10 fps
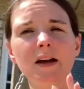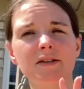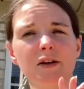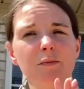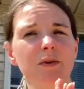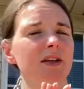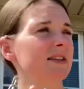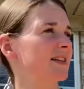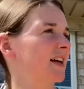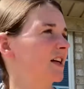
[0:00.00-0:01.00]
So I'm really
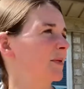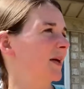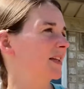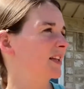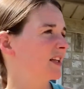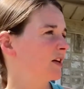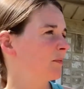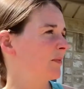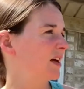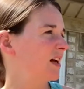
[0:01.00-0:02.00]
excited about
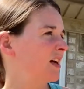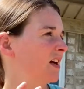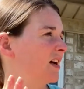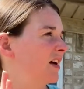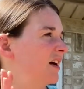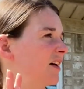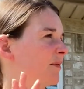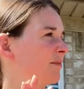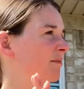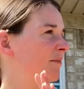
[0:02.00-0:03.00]
them.
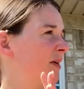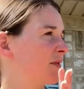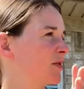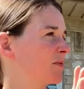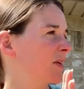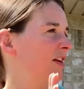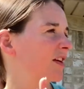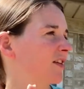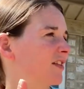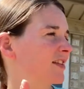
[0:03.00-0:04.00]
My rosemary
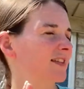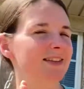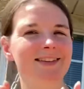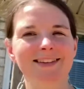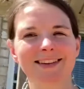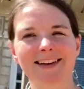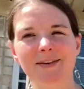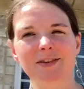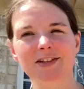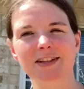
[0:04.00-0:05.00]
and all, because like I
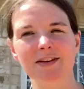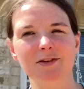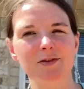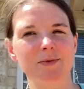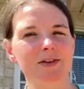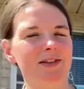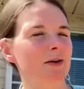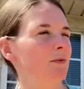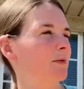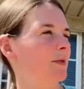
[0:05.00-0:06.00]
mentioned, that rosemary is that
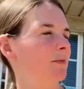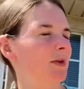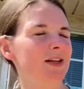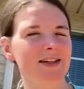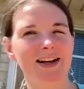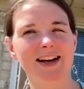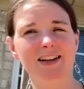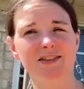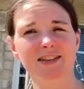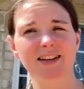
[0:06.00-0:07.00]
one big plant that I
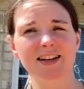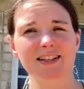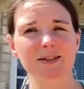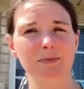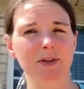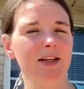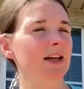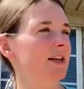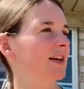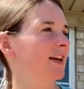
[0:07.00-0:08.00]
actually like split
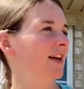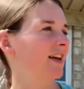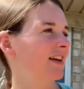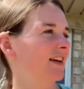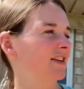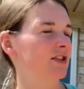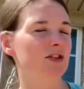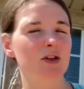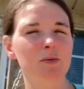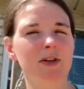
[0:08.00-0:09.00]
into
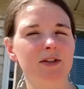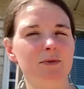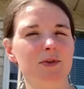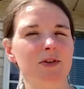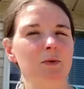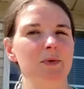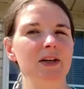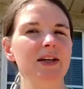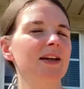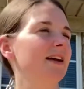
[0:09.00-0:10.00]
two because it was so
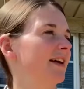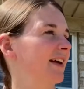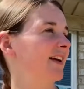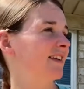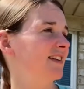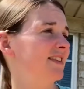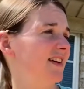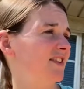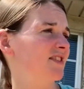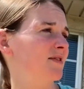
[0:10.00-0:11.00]
big. And it's
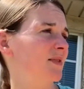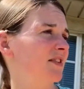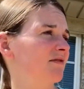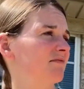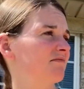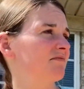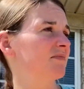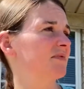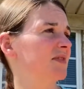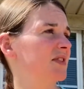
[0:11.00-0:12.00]
actually been
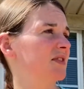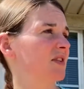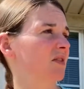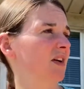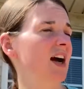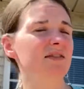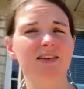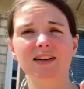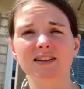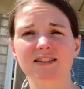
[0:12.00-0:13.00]

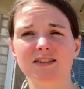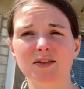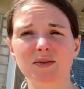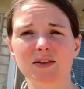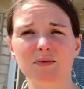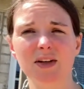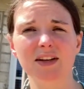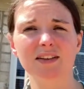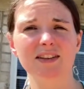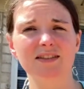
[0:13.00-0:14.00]
thriving. It's doing well.